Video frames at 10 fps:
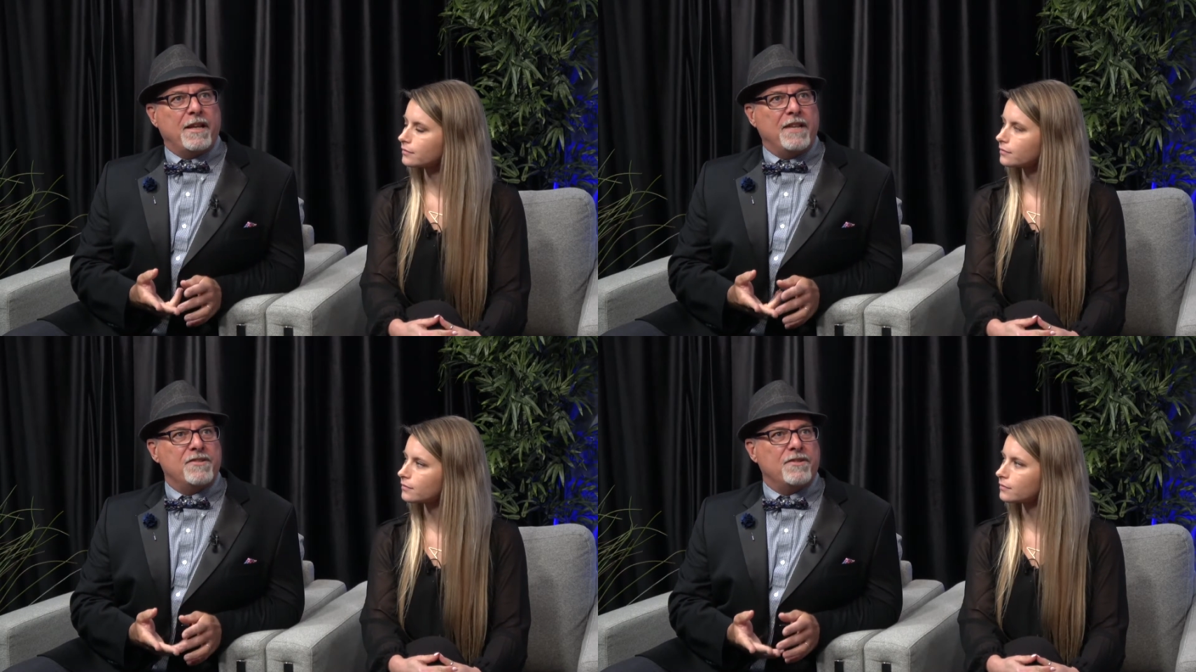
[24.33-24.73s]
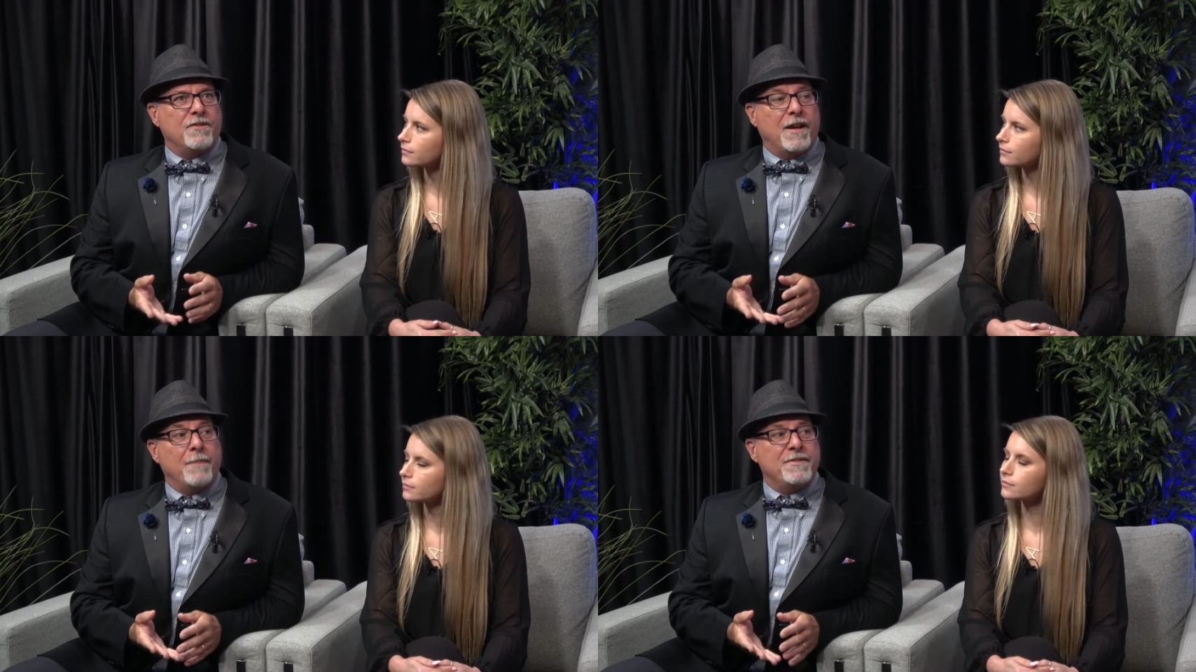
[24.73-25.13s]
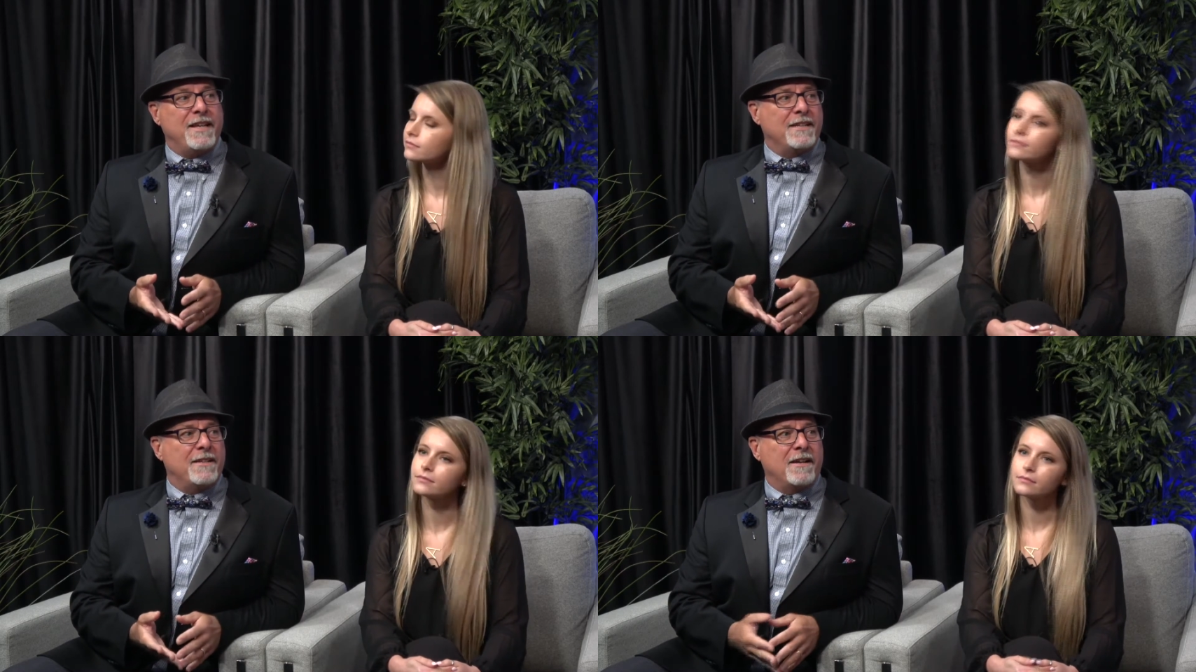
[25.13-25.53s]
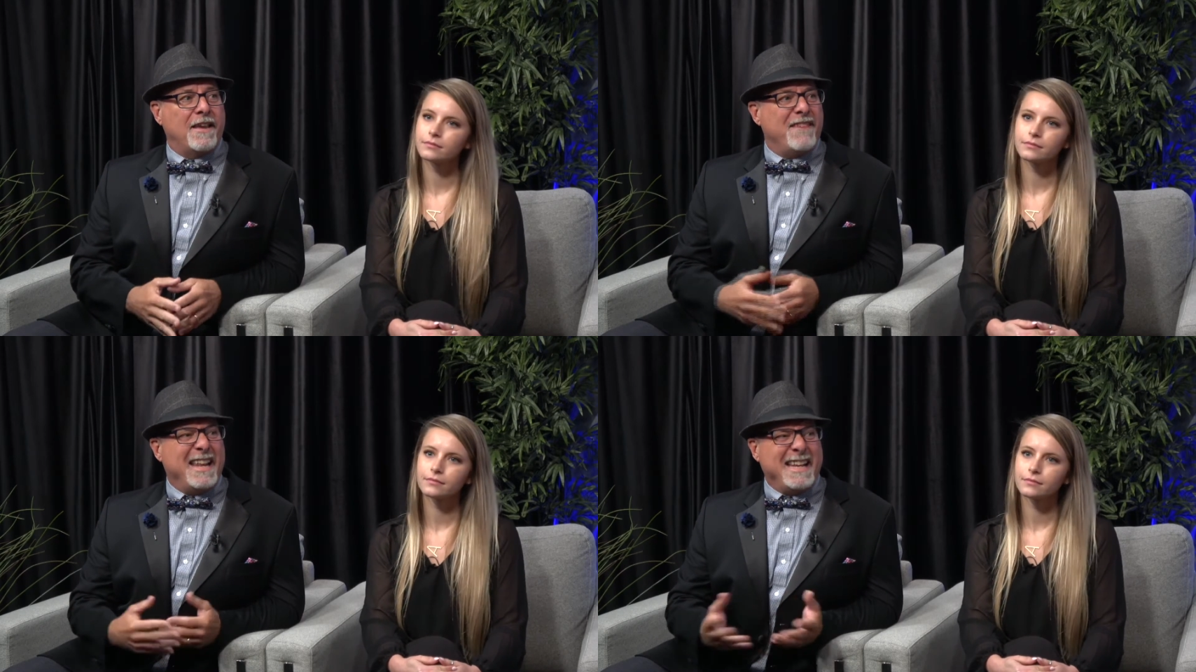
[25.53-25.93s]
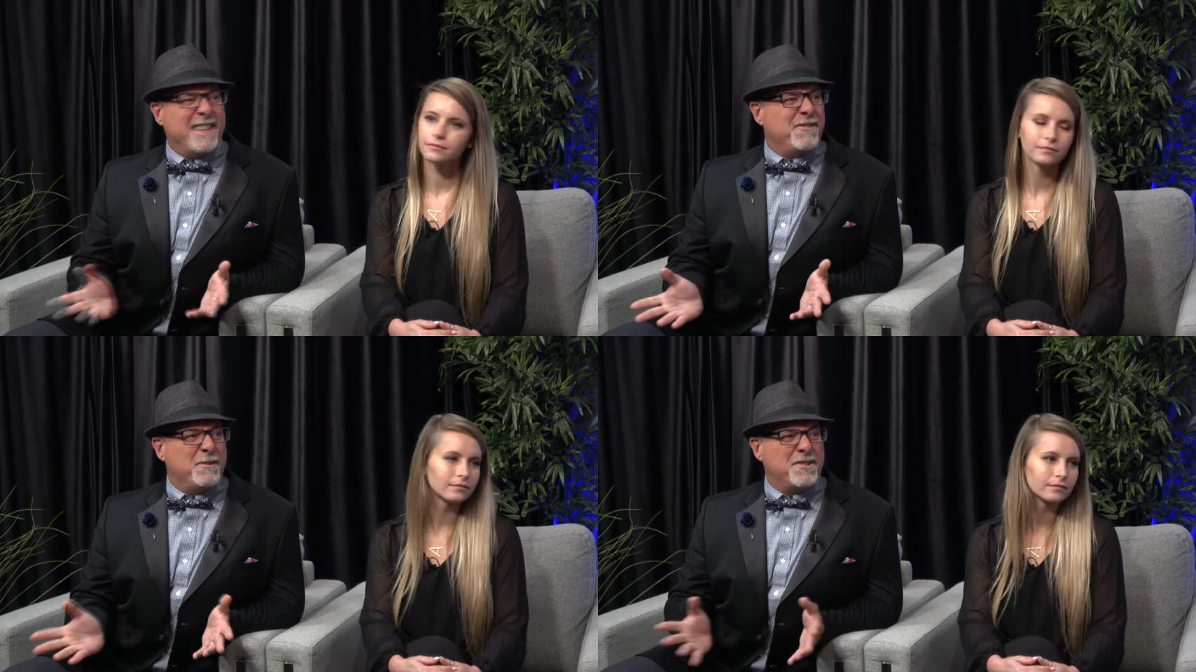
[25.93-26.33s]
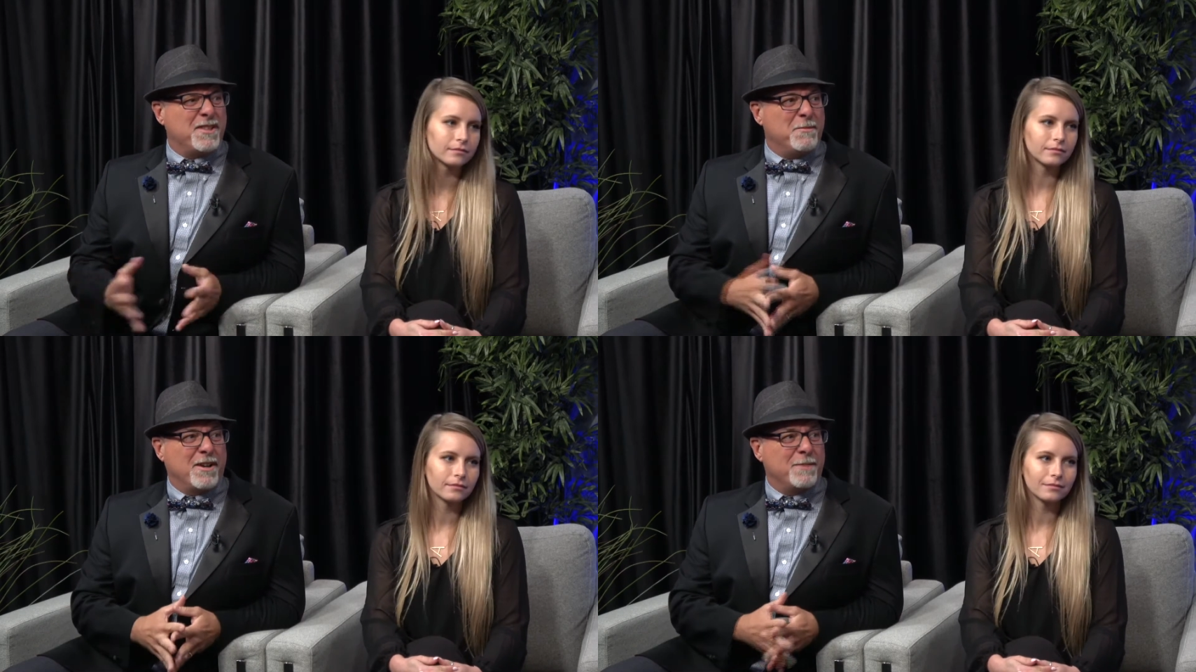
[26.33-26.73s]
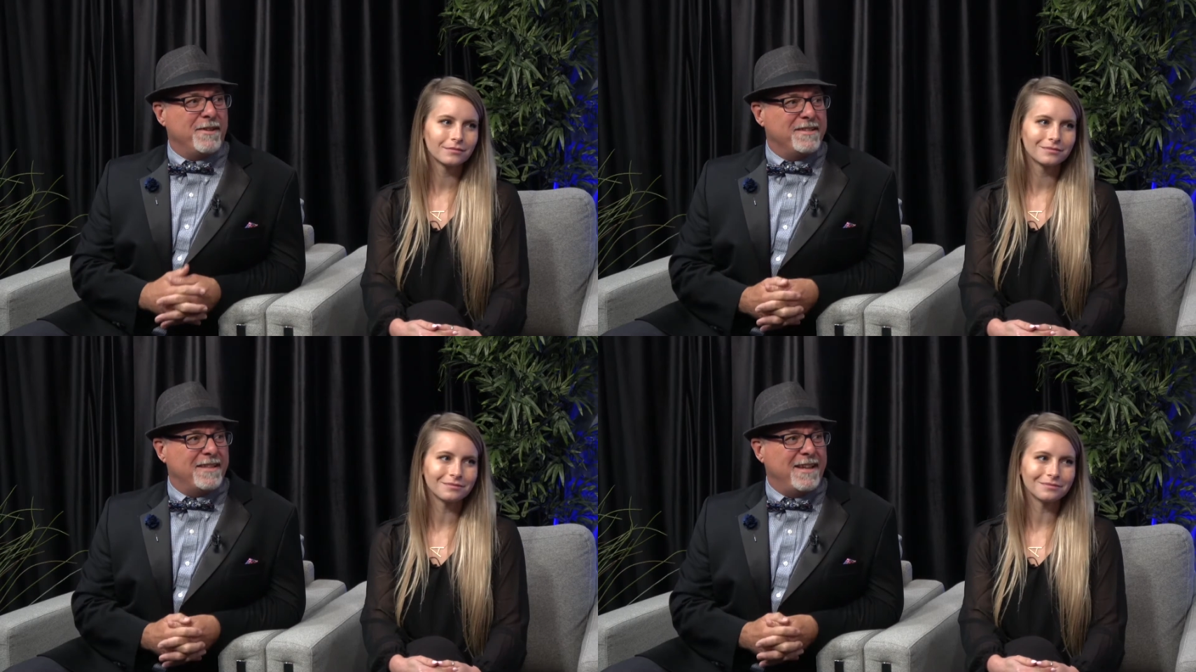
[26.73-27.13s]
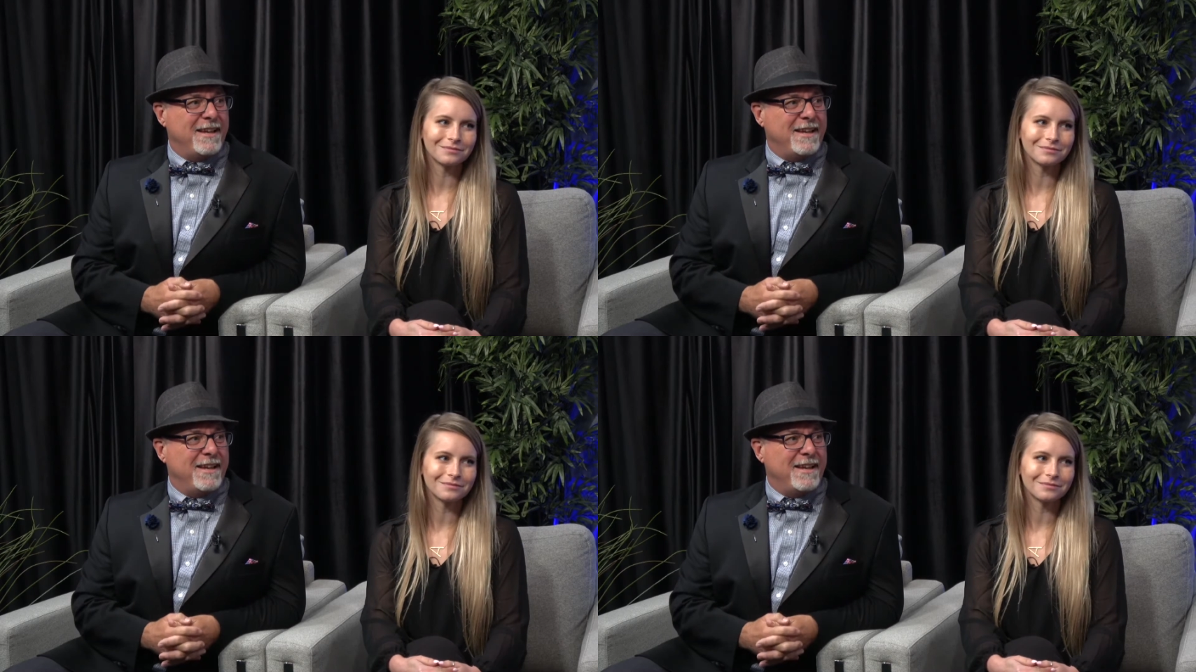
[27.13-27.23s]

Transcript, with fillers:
Speaker 1: Instagram, TikTok have any influence on the marketplace today?